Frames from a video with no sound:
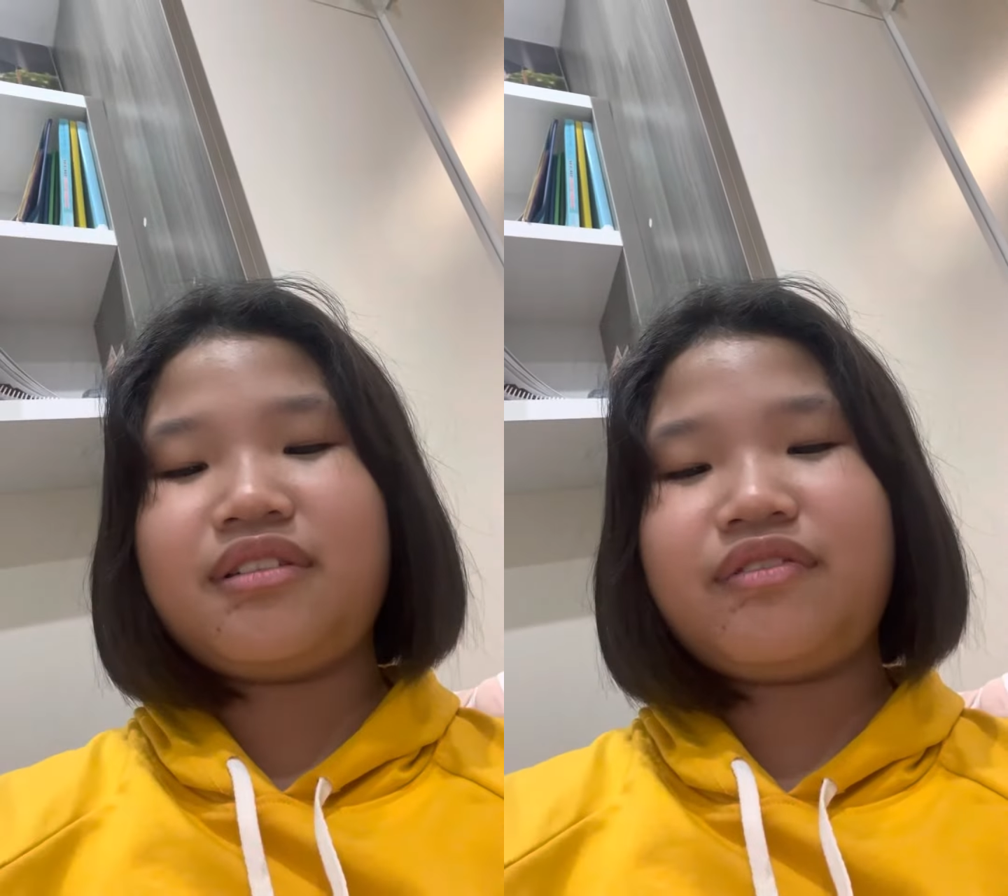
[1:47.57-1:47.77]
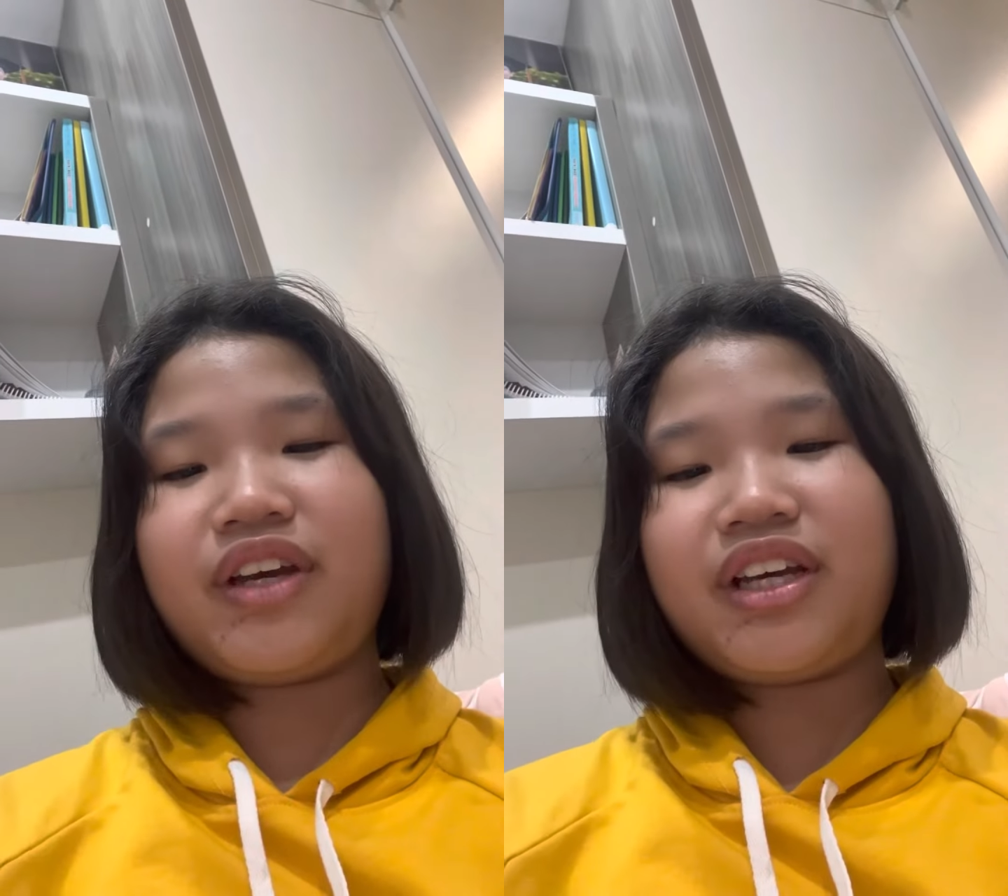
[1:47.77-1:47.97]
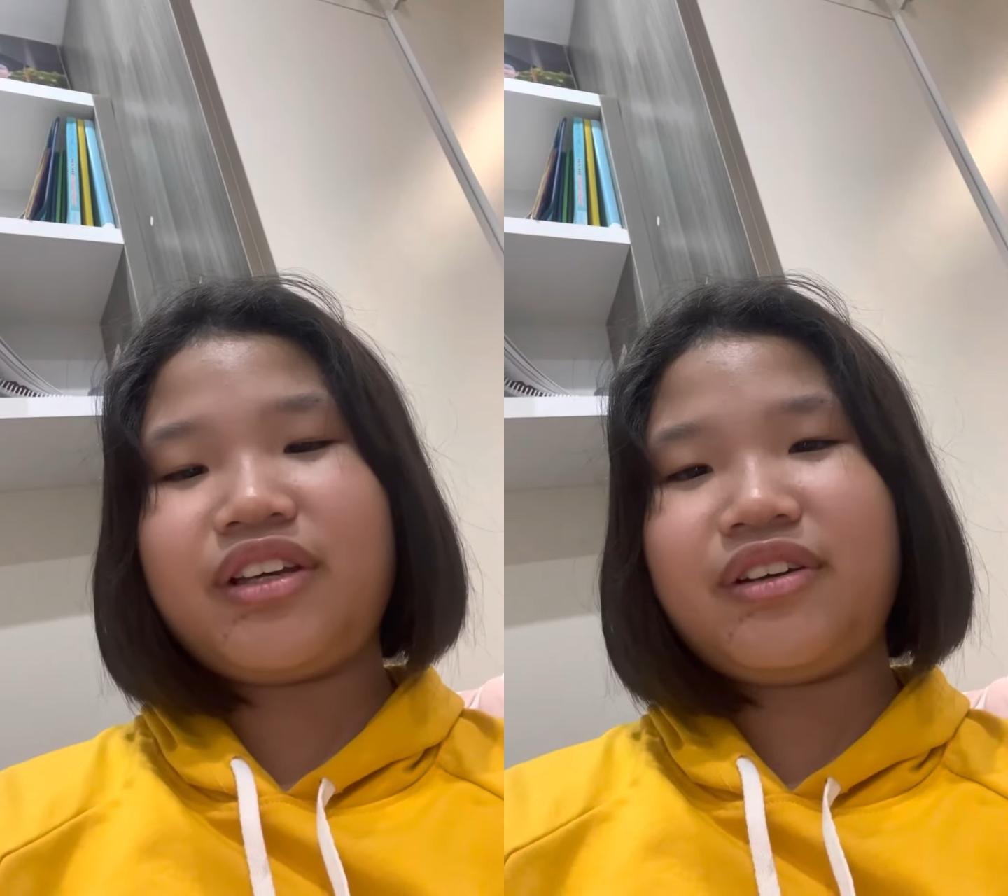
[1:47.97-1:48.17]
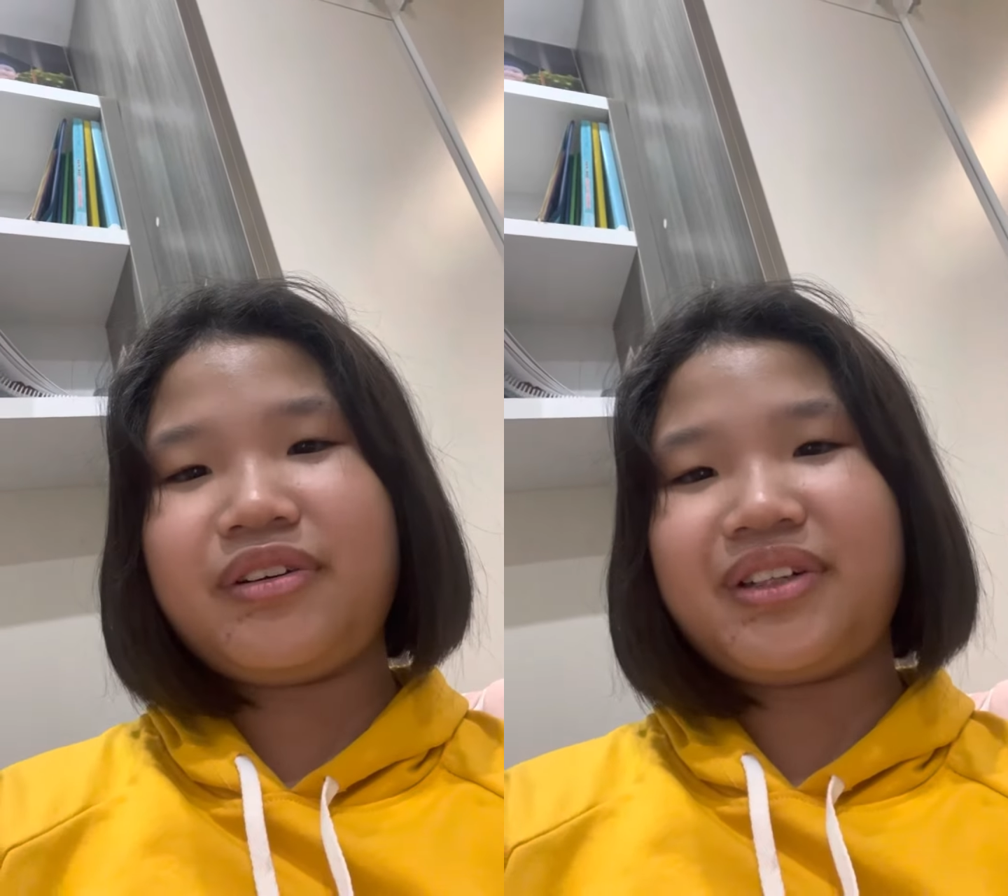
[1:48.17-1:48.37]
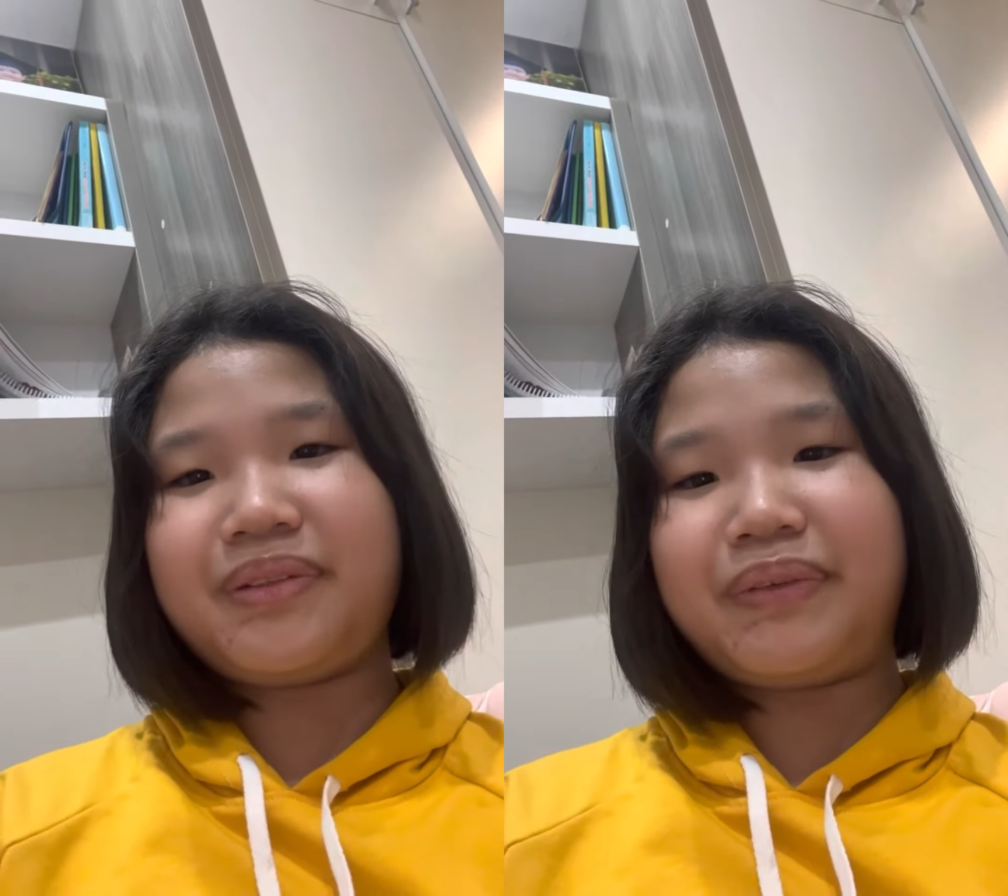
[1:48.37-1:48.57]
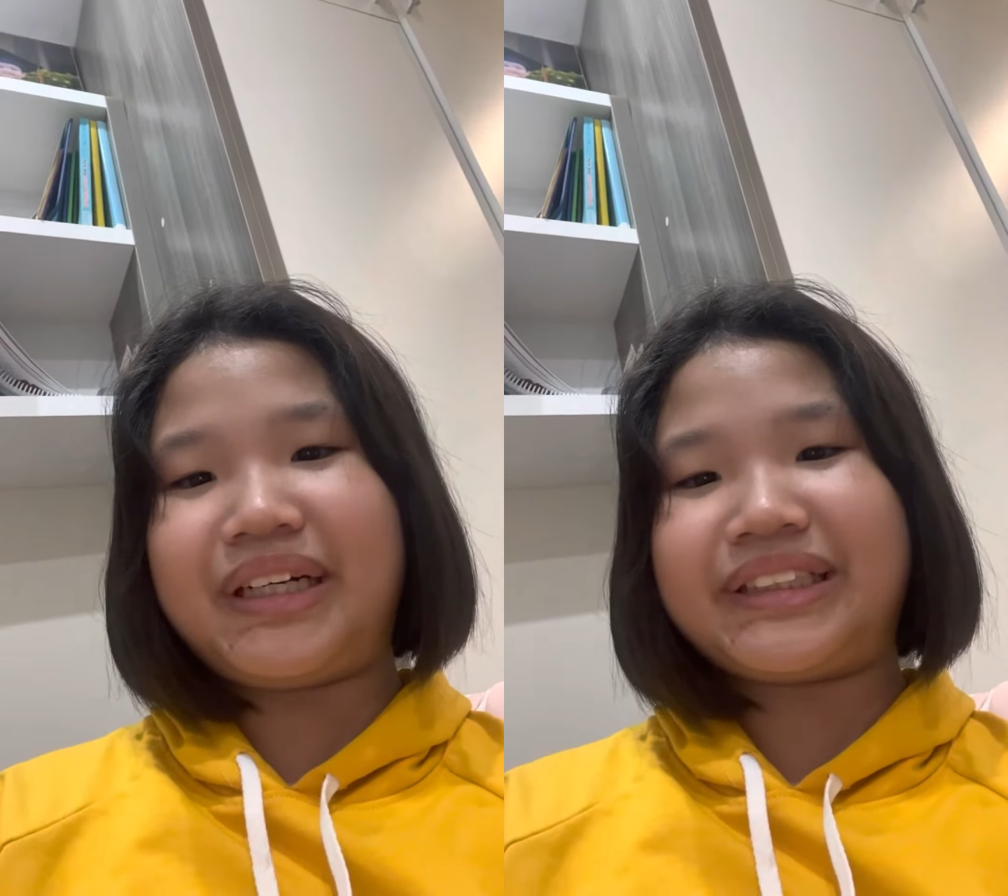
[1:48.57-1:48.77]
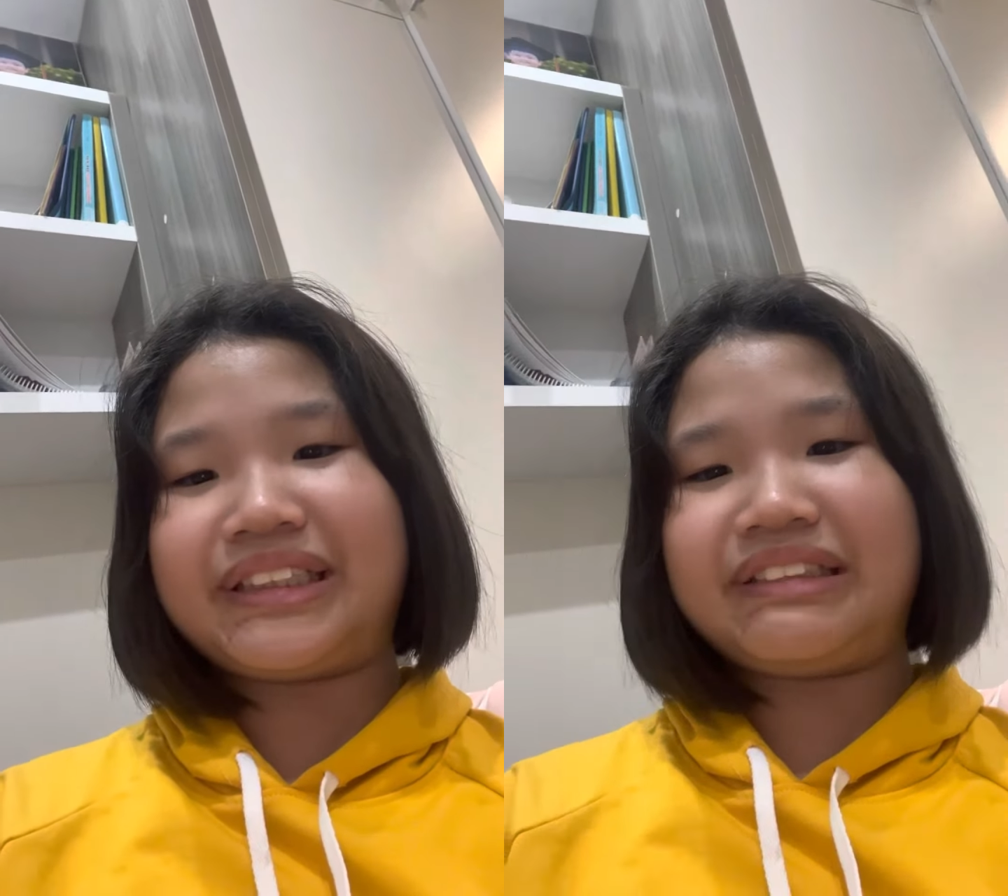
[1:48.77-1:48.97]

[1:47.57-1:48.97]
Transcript: Thank you and goodbye.